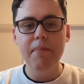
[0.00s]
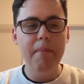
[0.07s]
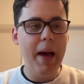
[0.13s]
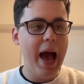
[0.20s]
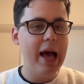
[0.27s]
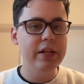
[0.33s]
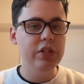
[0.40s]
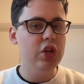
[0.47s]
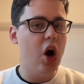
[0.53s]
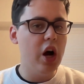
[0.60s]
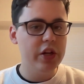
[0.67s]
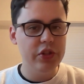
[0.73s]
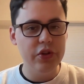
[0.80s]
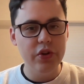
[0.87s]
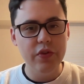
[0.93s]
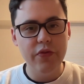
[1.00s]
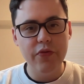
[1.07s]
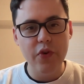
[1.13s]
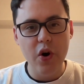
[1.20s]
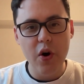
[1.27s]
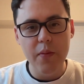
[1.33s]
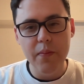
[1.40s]
mad doctor
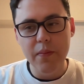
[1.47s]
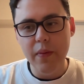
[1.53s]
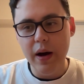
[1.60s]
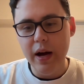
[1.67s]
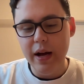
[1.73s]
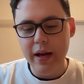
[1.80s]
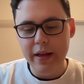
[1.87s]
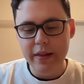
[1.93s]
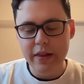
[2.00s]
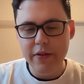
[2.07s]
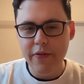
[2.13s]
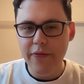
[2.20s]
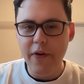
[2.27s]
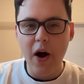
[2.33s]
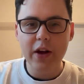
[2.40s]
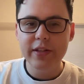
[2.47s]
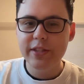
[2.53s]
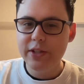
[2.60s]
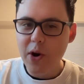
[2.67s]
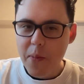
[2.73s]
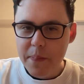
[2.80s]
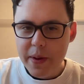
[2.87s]
from the
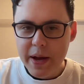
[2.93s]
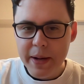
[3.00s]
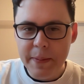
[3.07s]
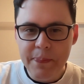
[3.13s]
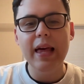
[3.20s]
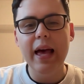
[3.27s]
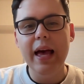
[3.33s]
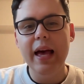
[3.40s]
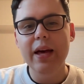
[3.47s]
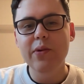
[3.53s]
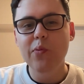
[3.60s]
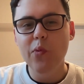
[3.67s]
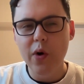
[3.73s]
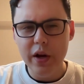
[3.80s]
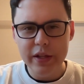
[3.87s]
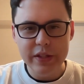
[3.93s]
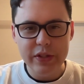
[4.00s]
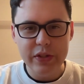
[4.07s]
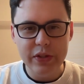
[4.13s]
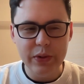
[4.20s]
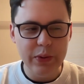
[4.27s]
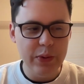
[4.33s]
Foxtopia that
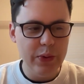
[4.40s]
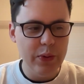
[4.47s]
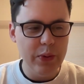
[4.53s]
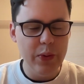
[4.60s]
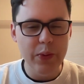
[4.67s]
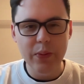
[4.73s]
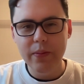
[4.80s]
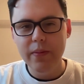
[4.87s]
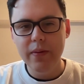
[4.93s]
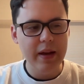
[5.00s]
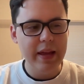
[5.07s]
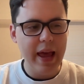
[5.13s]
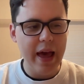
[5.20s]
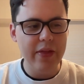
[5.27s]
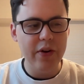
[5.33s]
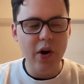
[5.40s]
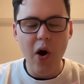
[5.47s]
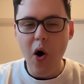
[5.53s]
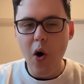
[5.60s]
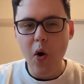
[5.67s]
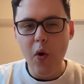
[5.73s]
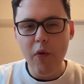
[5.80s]
wants to gather
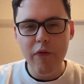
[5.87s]
all